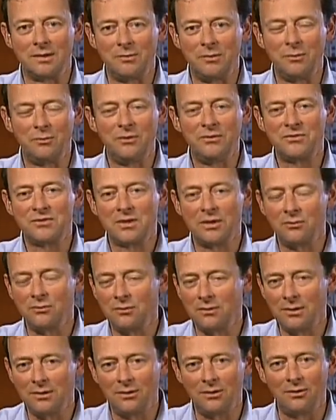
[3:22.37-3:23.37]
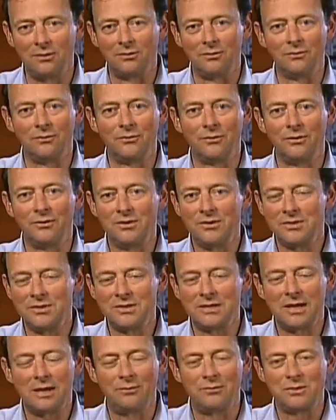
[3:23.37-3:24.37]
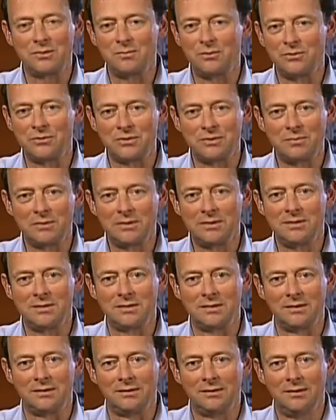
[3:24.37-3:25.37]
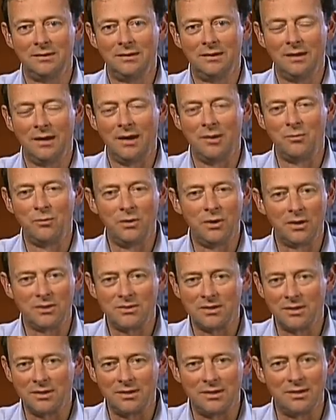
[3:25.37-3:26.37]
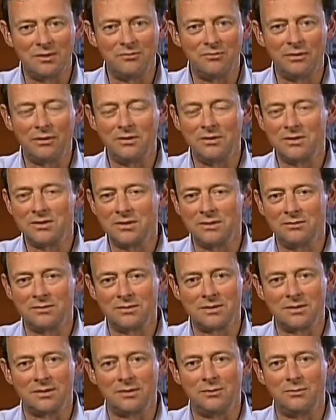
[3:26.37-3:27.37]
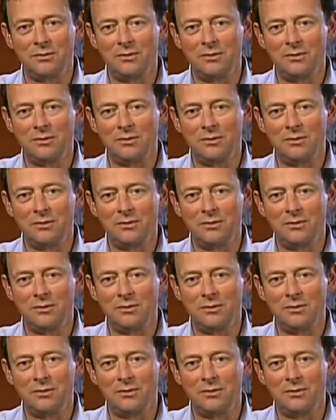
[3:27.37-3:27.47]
I mean, we've said all along that this is our responsibility, and we are taking it very seriously.